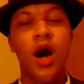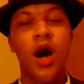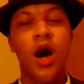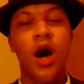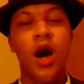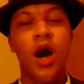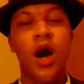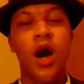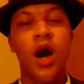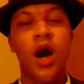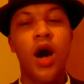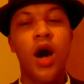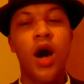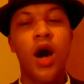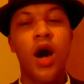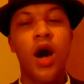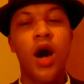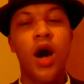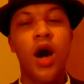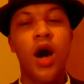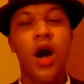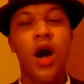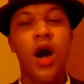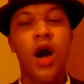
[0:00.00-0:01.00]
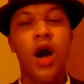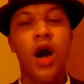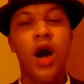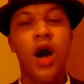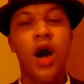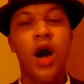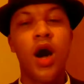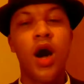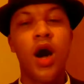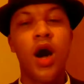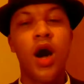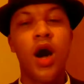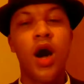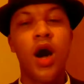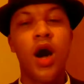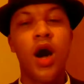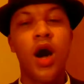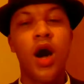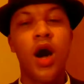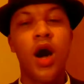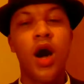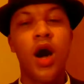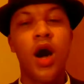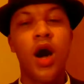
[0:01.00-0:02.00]
you're talking about the size of your
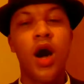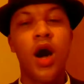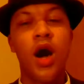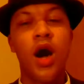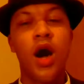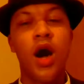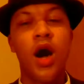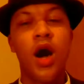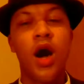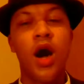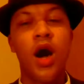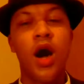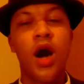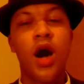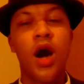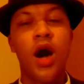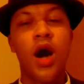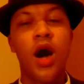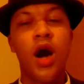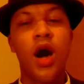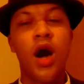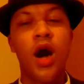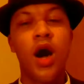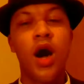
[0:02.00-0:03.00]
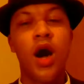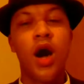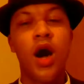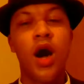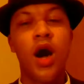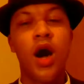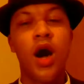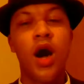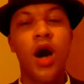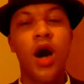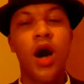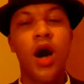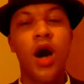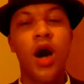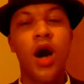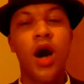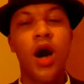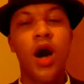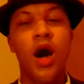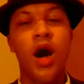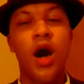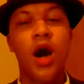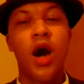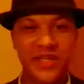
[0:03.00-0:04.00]
penis. When you said hung like a baby, I thought you were talking about how I
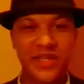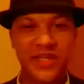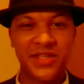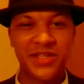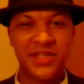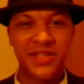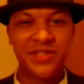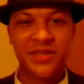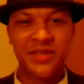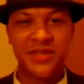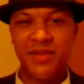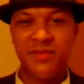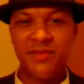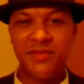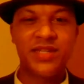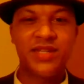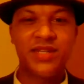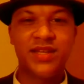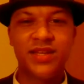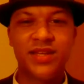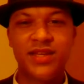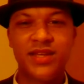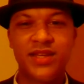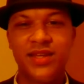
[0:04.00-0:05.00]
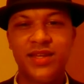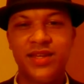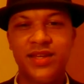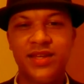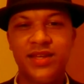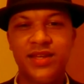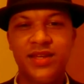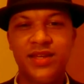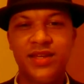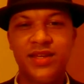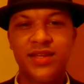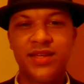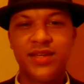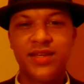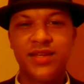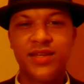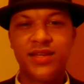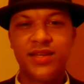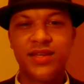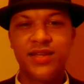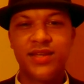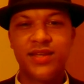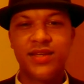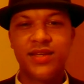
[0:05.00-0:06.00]
like to take babies in.
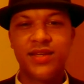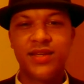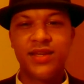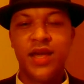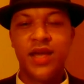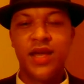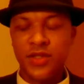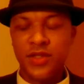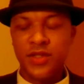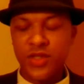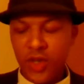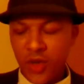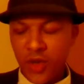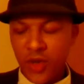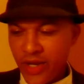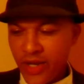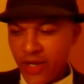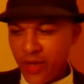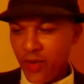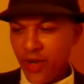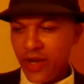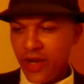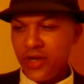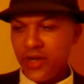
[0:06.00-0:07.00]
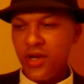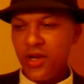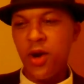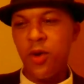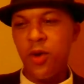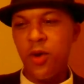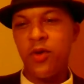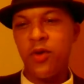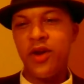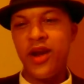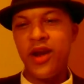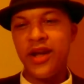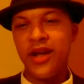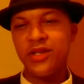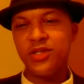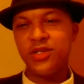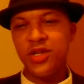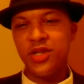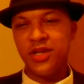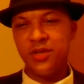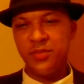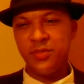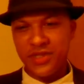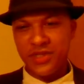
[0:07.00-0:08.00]
So anyway, no, we're actually going to be
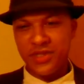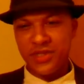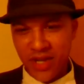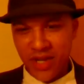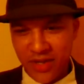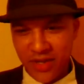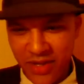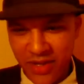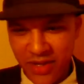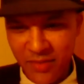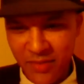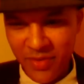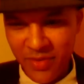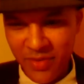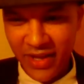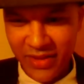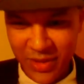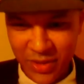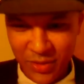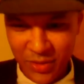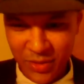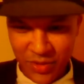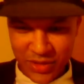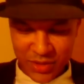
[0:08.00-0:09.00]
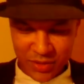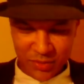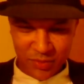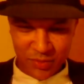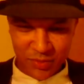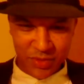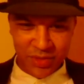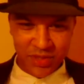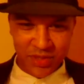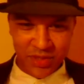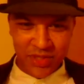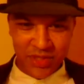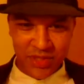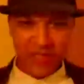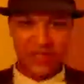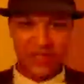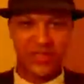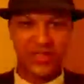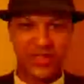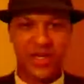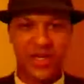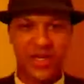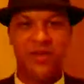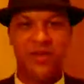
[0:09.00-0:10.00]
talking about the recent release of
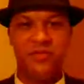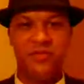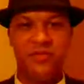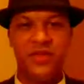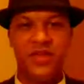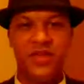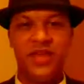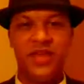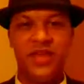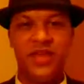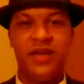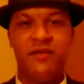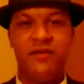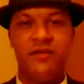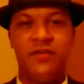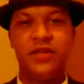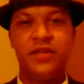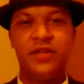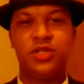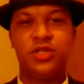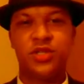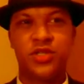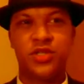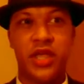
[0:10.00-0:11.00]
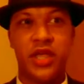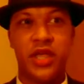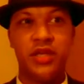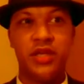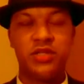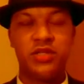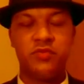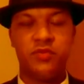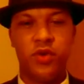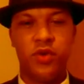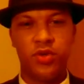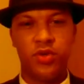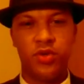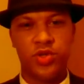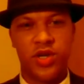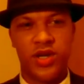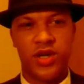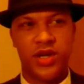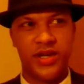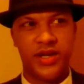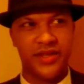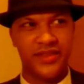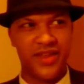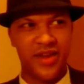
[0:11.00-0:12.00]
the Avengers: Age of Ultron,
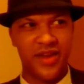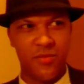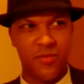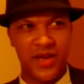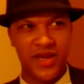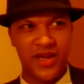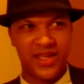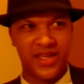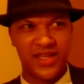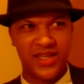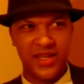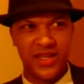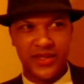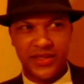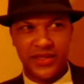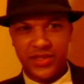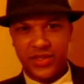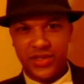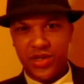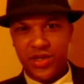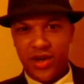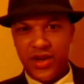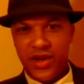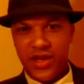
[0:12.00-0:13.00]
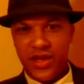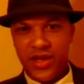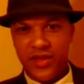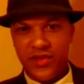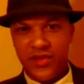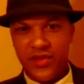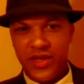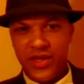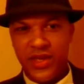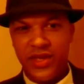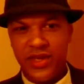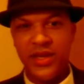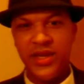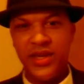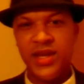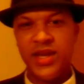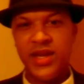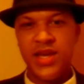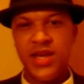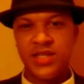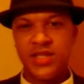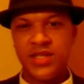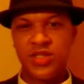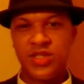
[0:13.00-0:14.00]
thereby kickstarting the
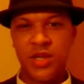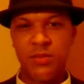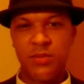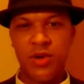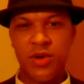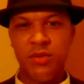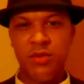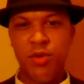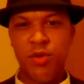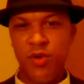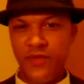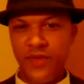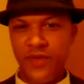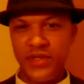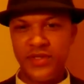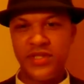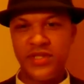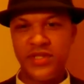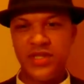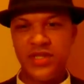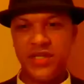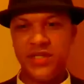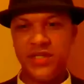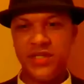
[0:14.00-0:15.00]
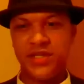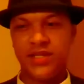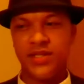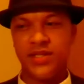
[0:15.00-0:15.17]
summer movie season,